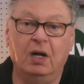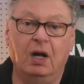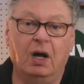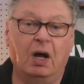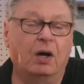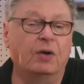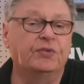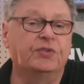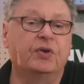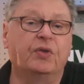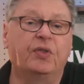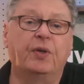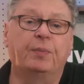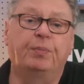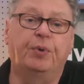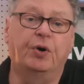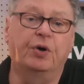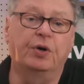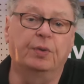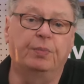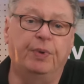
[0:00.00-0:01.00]
Also the
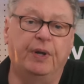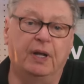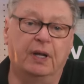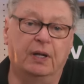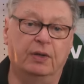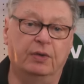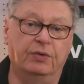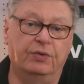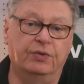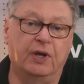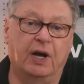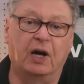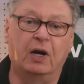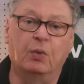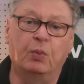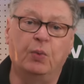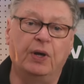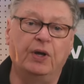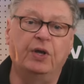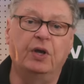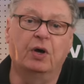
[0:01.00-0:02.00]
bulk bins, our
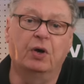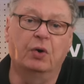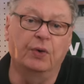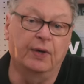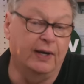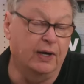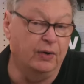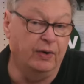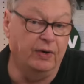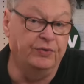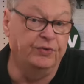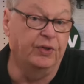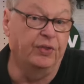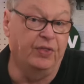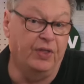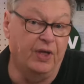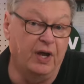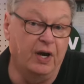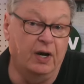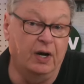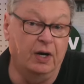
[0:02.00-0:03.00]
Winco carries it
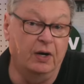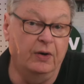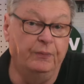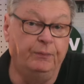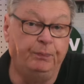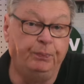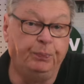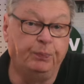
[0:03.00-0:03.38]
there.